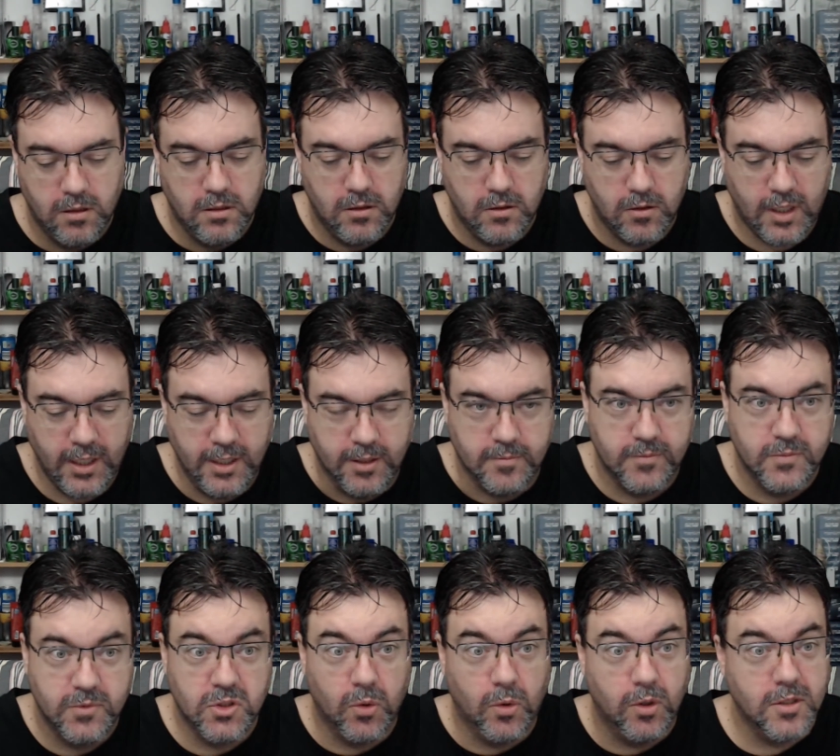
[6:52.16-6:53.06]
Okay,
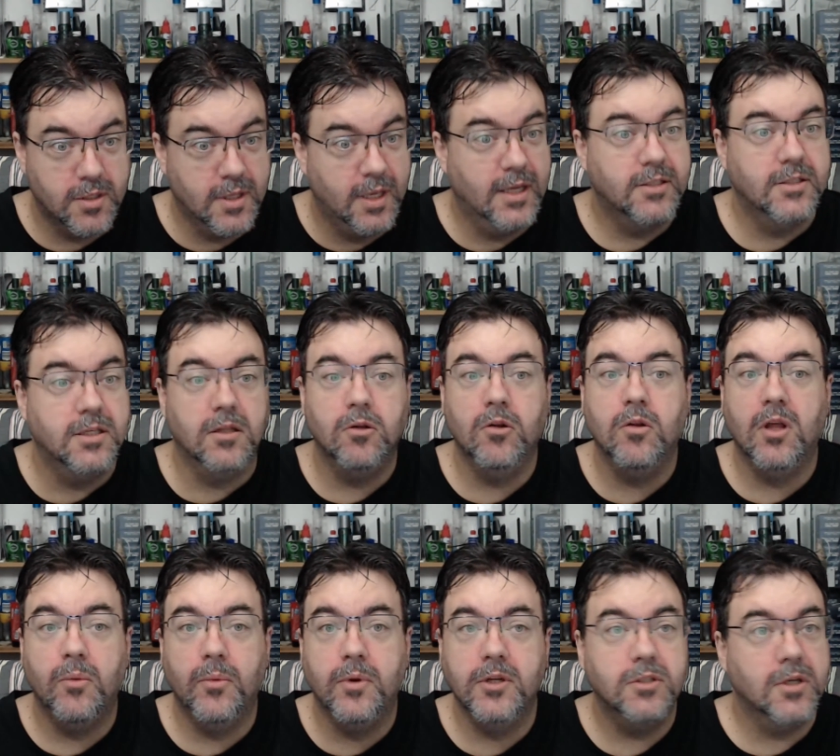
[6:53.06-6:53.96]
so what does the headset look
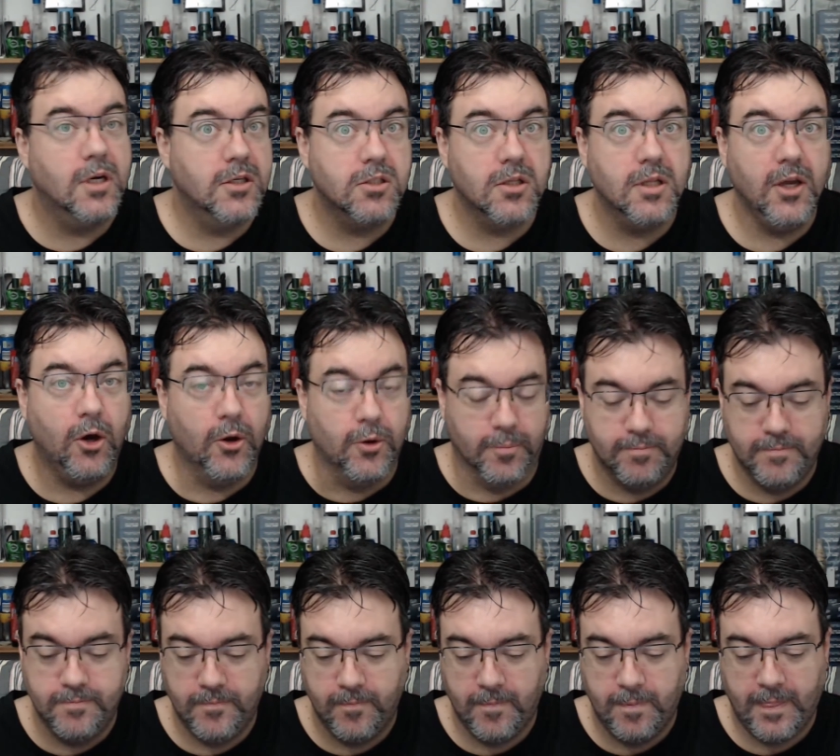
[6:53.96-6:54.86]
like when it's actually on?
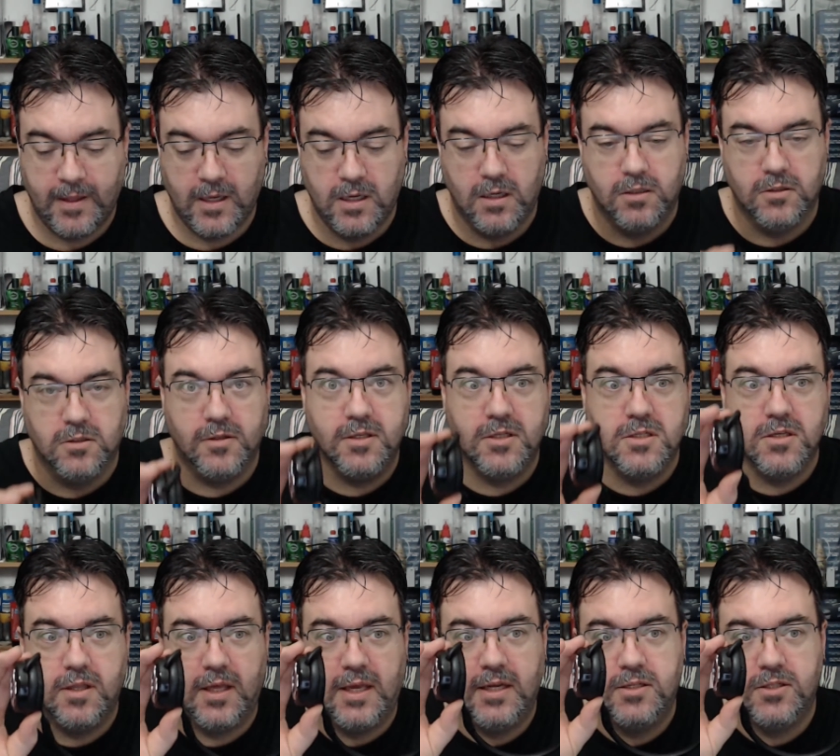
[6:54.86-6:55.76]
So this is
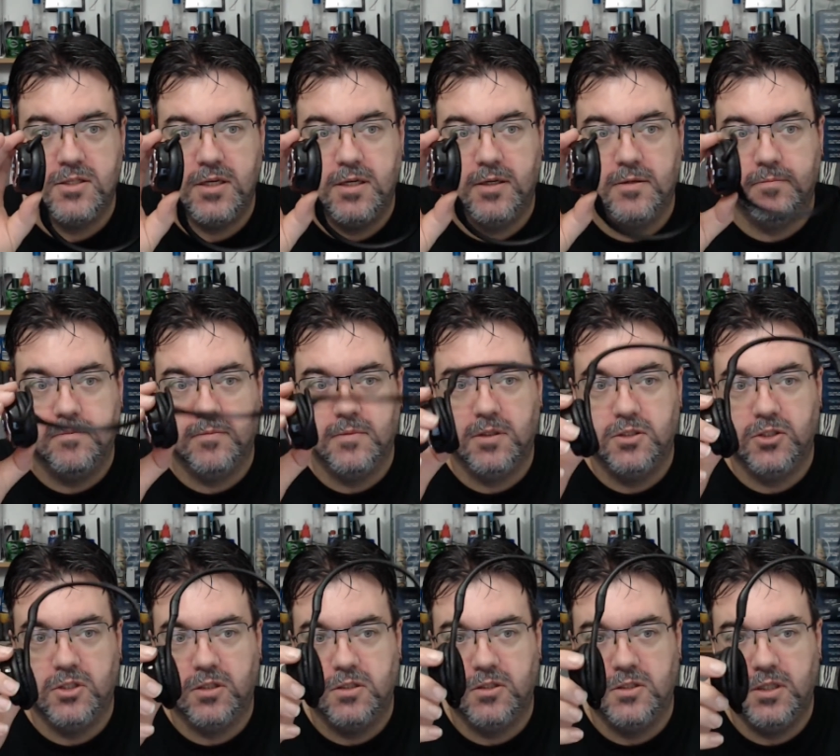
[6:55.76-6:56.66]
the headset. As
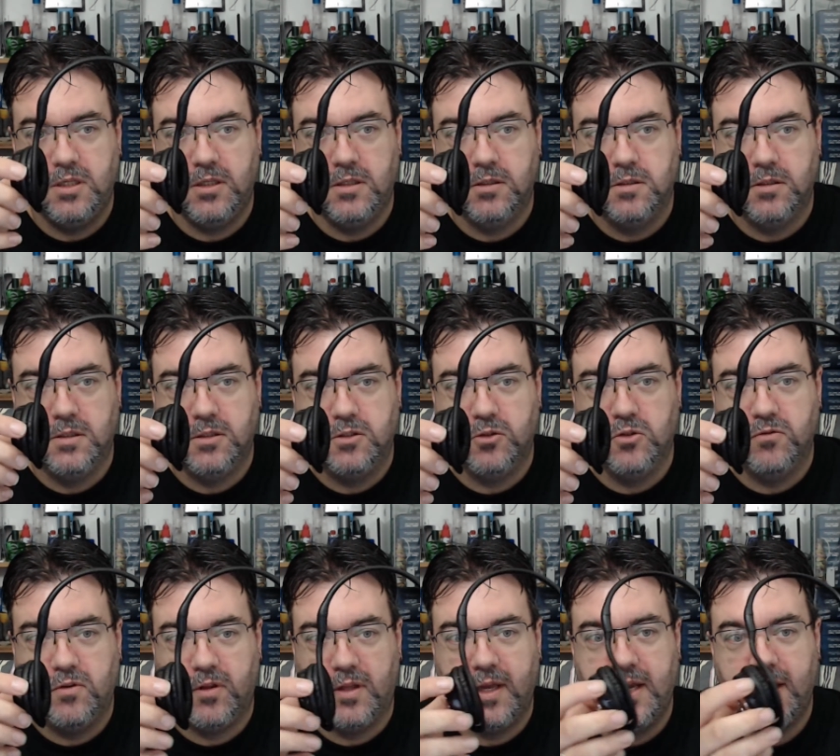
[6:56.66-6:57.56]
you can see, it's an
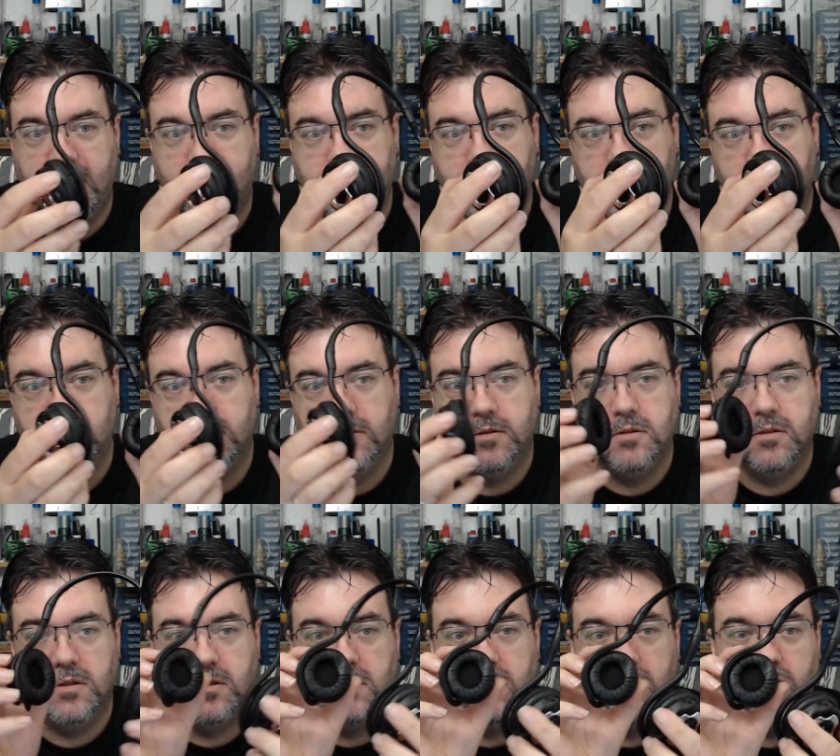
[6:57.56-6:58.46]
over the head
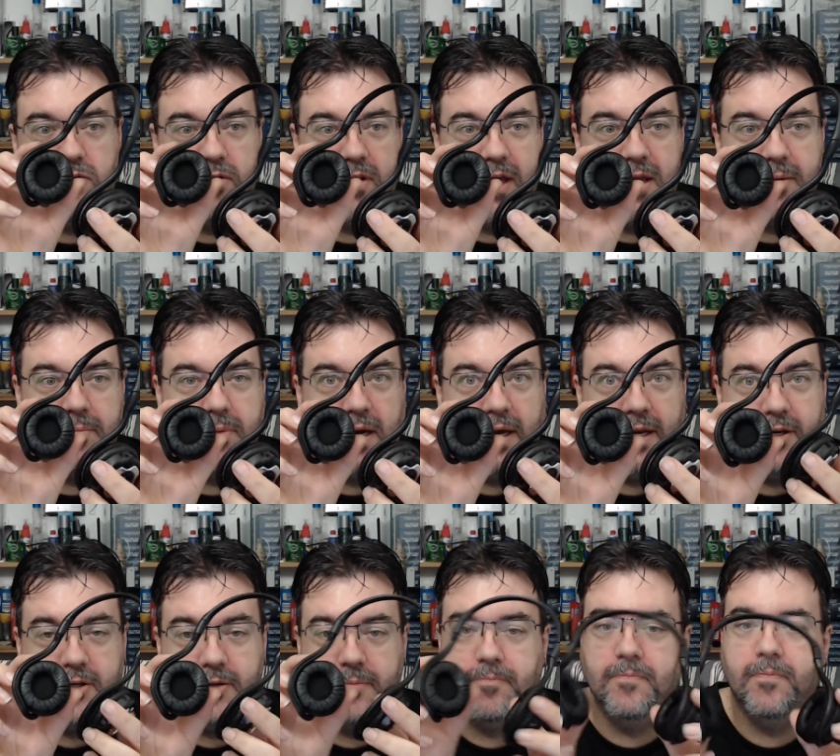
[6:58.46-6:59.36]

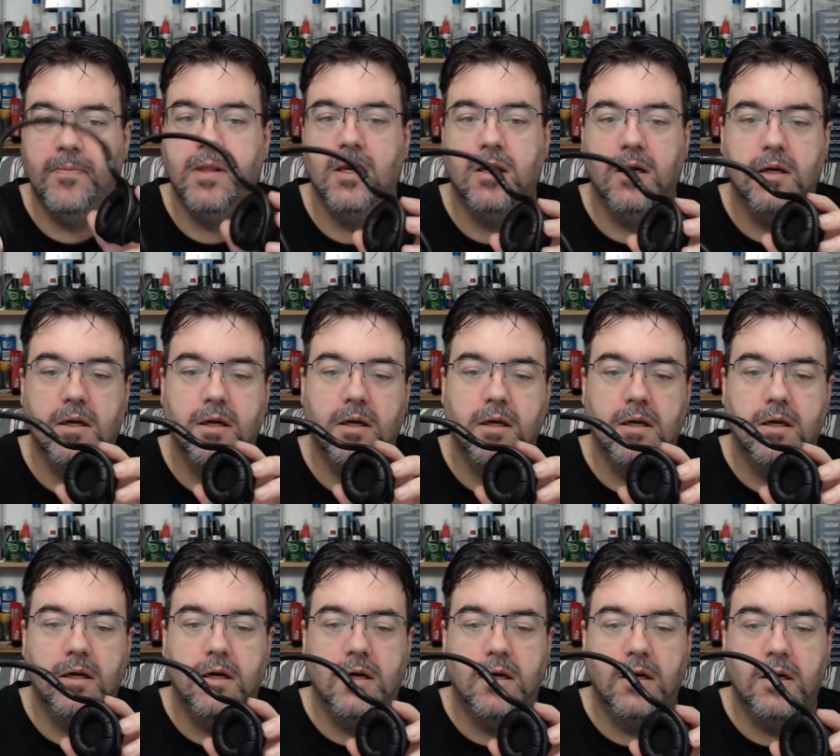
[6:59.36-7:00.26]
band.
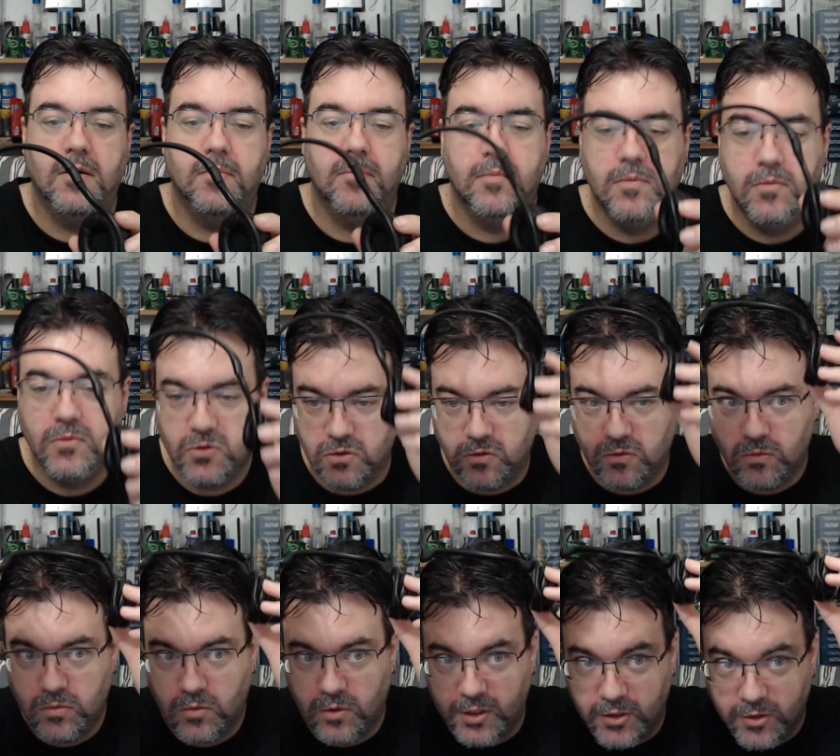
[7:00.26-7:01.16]
So
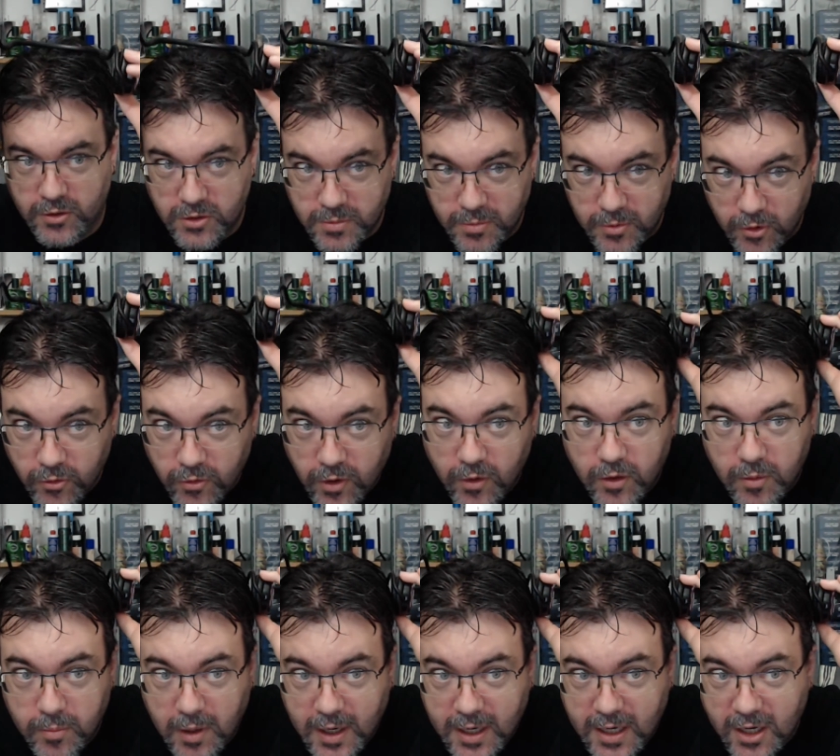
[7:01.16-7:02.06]
what you do is you put it around the
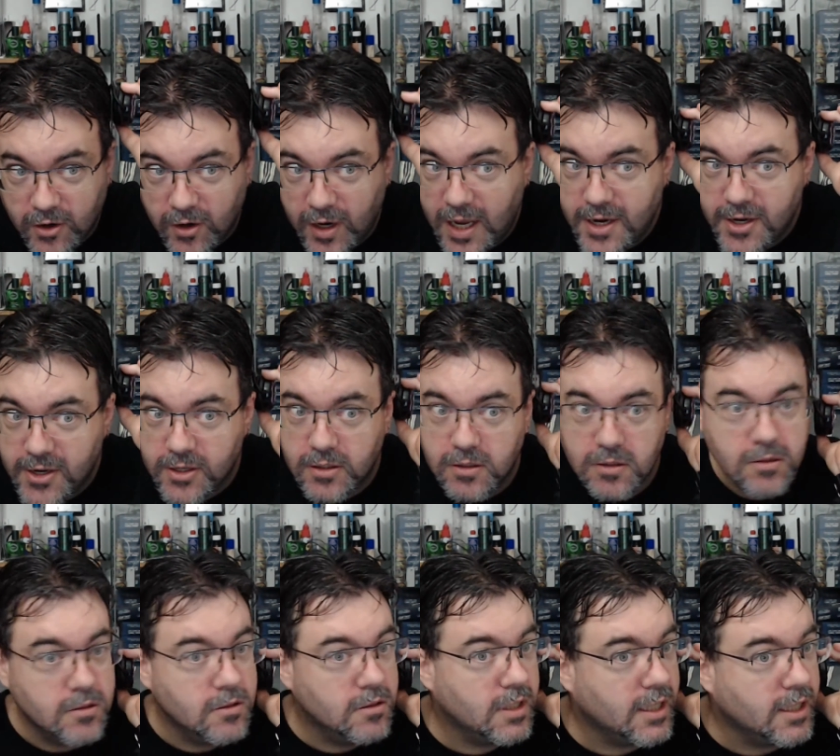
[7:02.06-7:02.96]
back of your head,
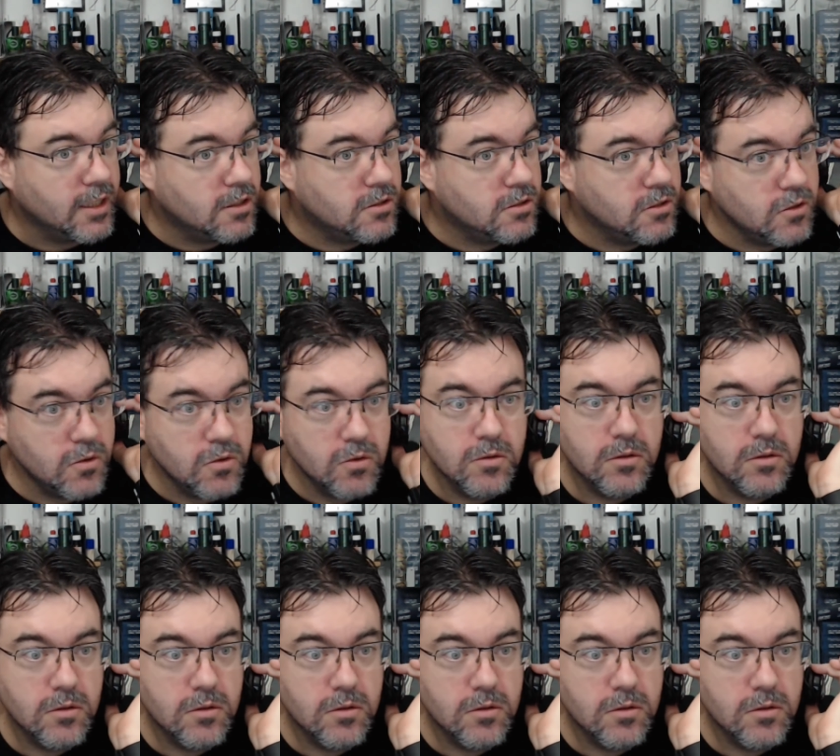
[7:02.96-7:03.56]
like so,